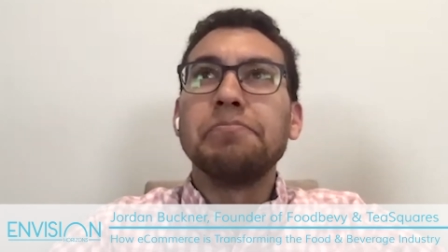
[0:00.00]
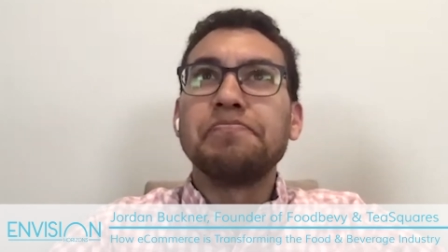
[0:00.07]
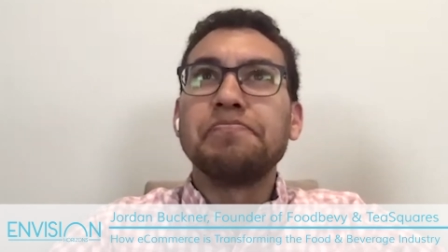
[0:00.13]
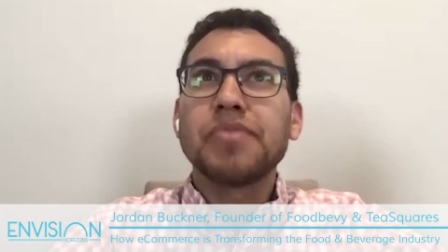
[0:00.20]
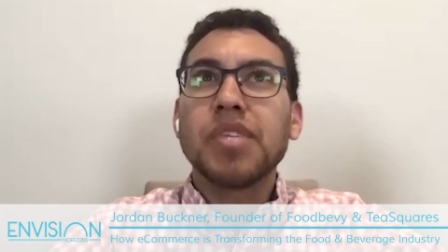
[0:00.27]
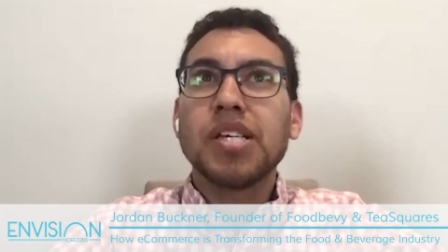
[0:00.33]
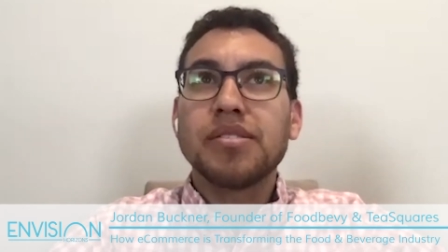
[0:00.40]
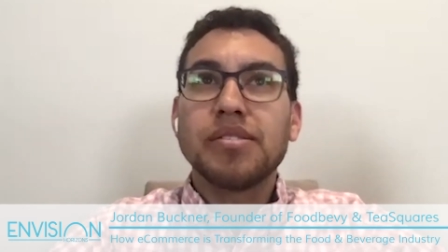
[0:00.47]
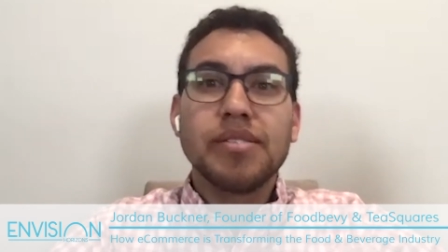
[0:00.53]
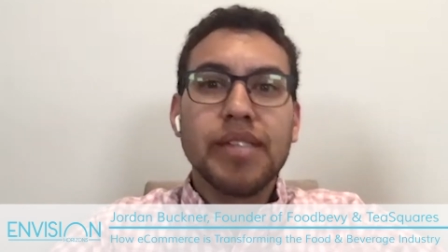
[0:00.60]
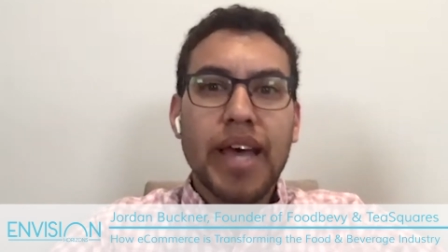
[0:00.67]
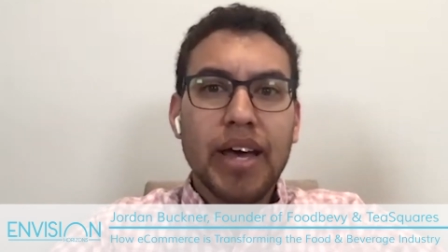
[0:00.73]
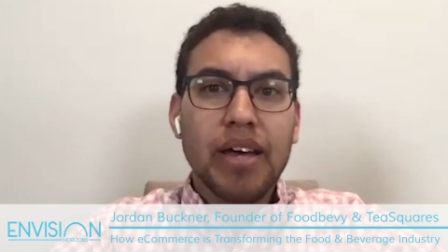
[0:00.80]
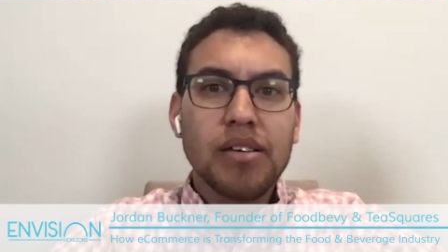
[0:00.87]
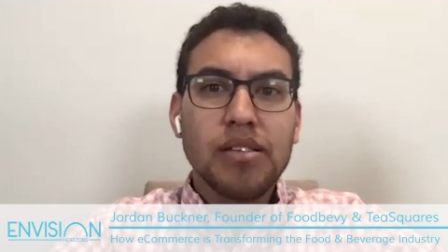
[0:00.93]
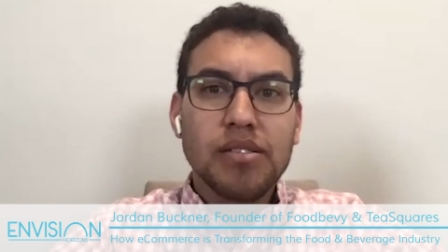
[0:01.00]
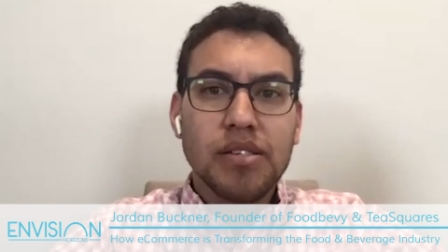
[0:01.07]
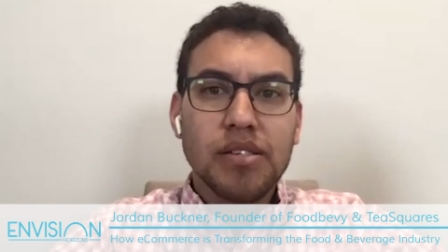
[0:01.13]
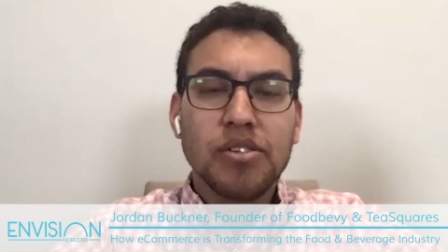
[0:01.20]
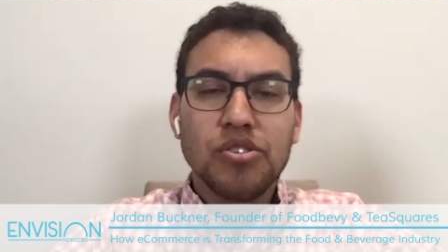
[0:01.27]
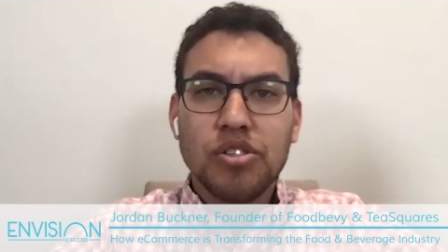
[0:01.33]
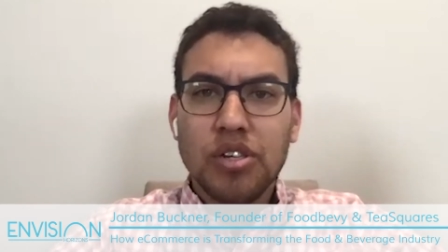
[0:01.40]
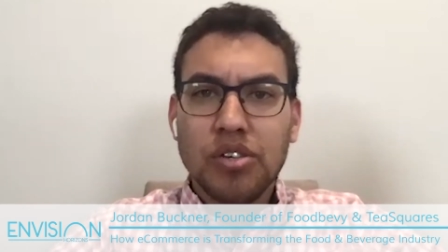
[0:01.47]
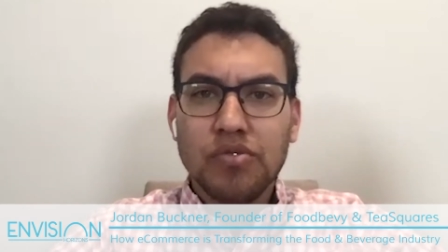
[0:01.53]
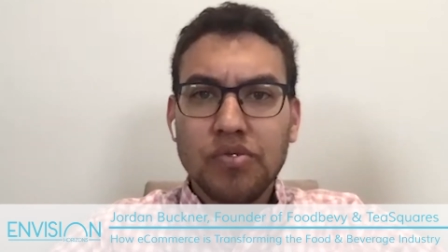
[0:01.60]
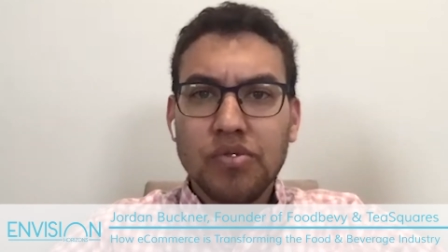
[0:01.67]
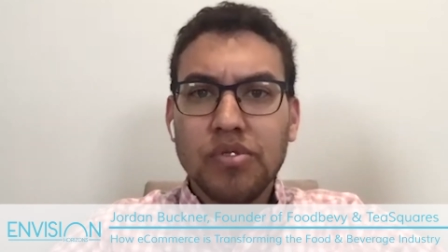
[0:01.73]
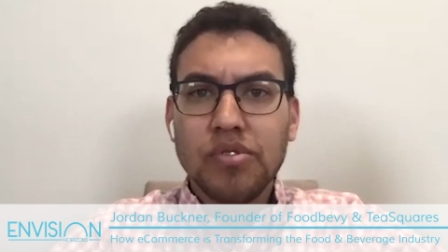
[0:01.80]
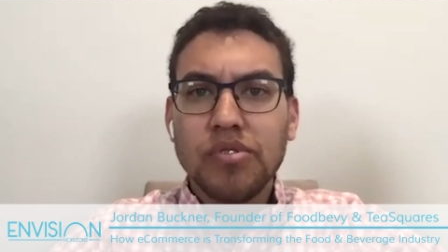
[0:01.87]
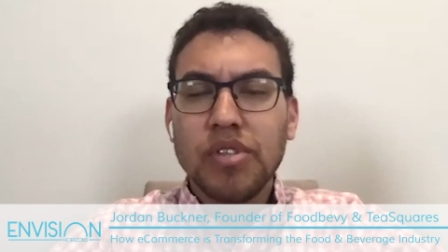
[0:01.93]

Snacks in general,